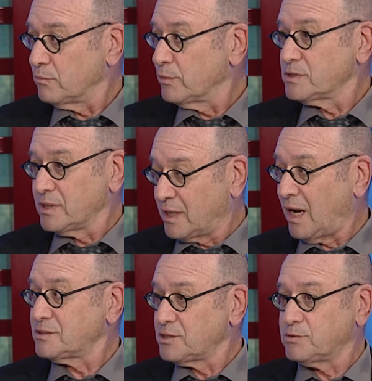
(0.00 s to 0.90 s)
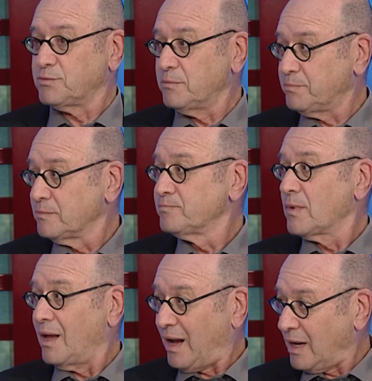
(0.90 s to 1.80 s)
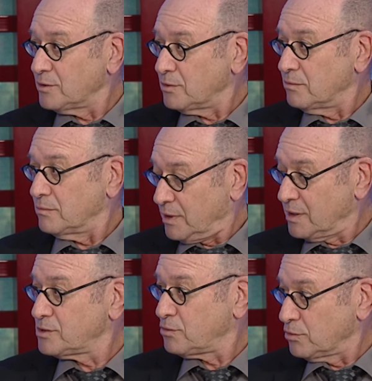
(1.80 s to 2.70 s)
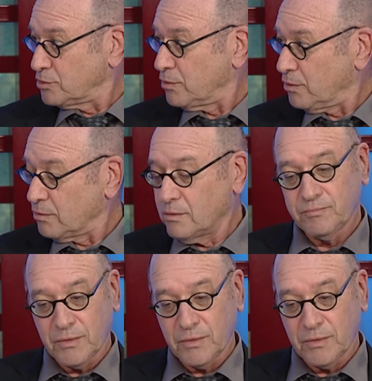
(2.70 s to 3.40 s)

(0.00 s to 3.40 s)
with the Gaza Strip under its control.